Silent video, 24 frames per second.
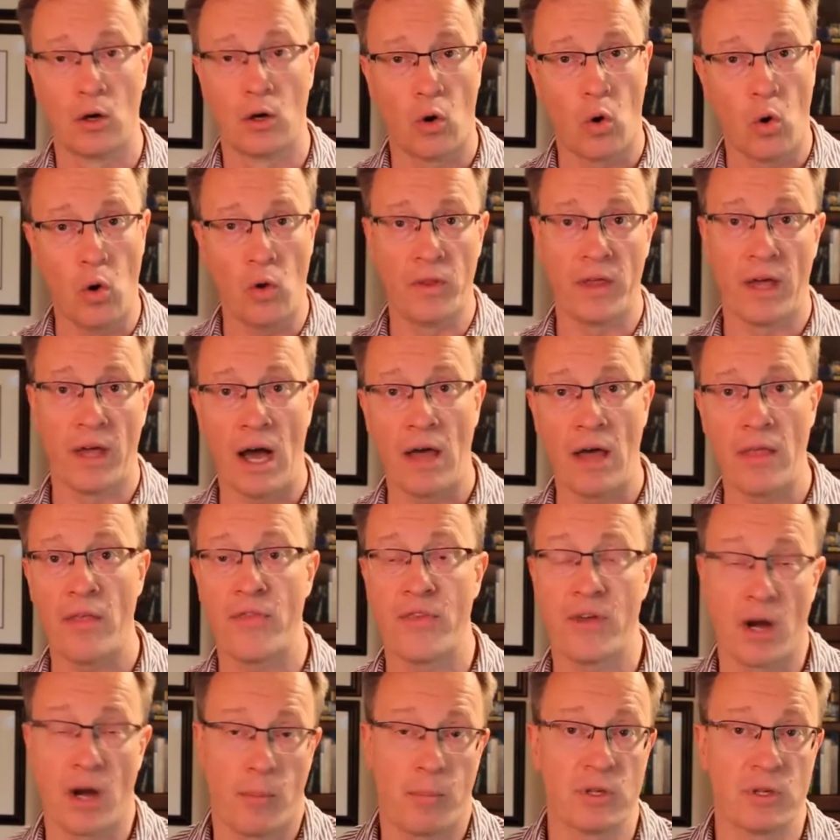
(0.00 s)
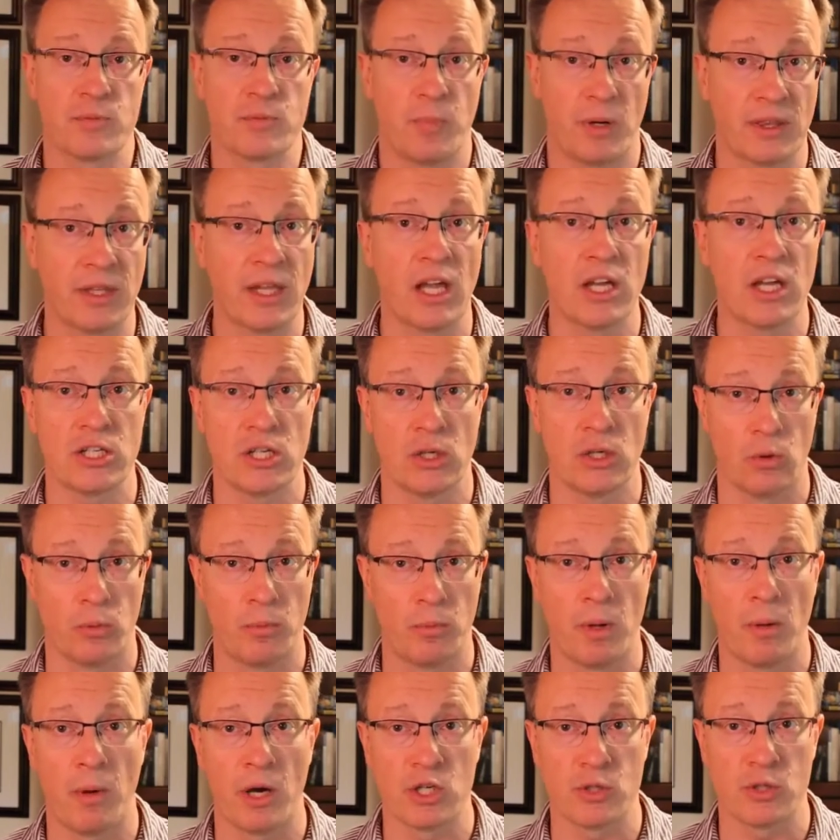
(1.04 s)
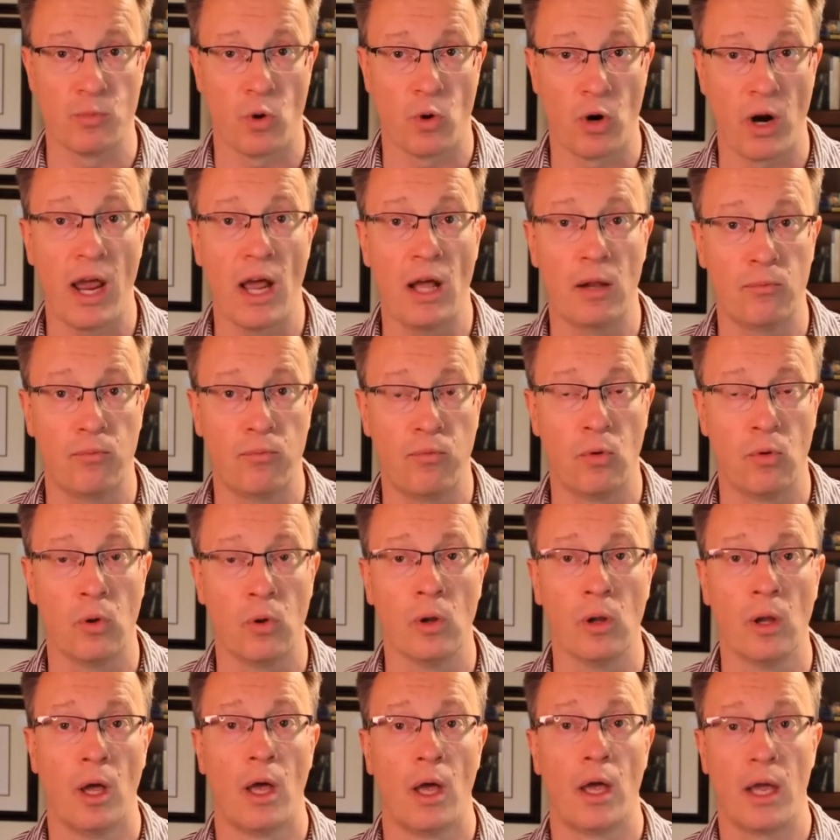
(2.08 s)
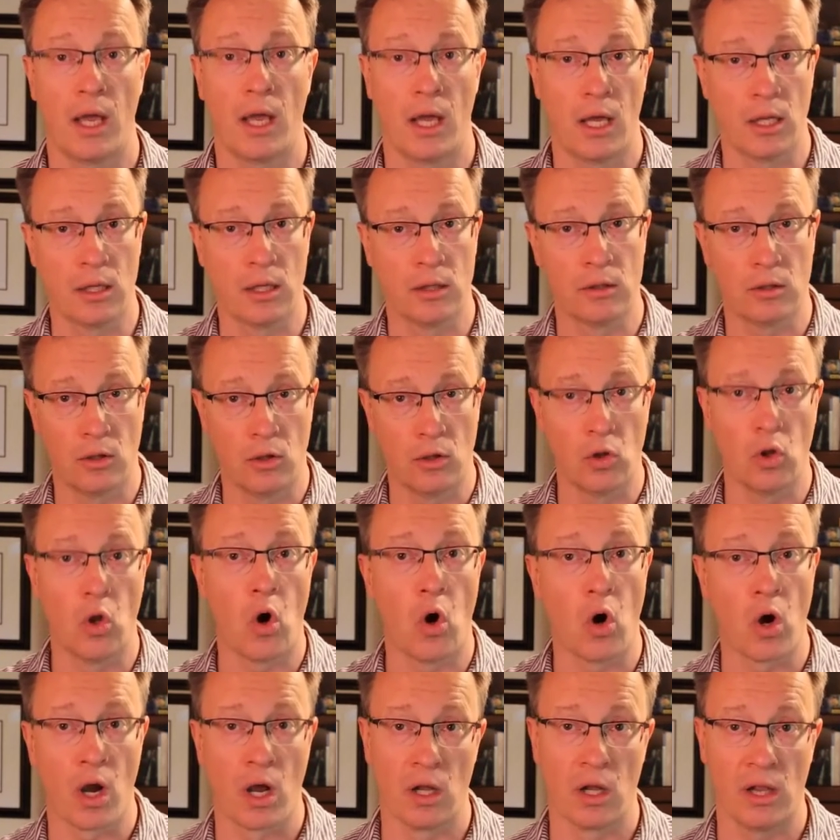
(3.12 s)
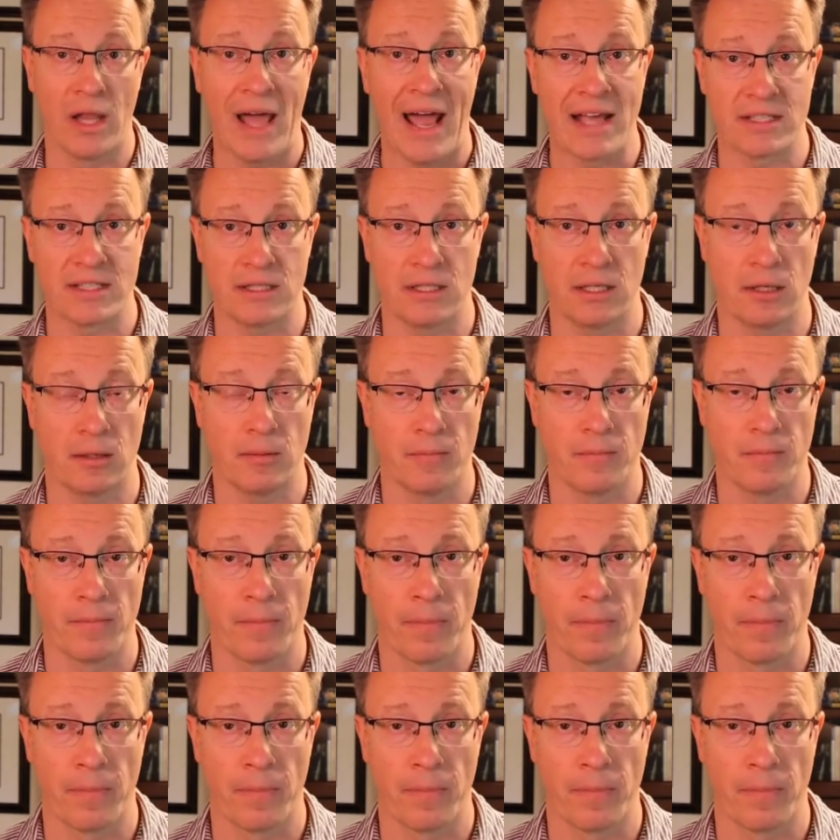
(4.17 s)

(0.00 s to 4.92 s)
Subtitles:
all the other therapies potentially will be much more helpful and longer lasting.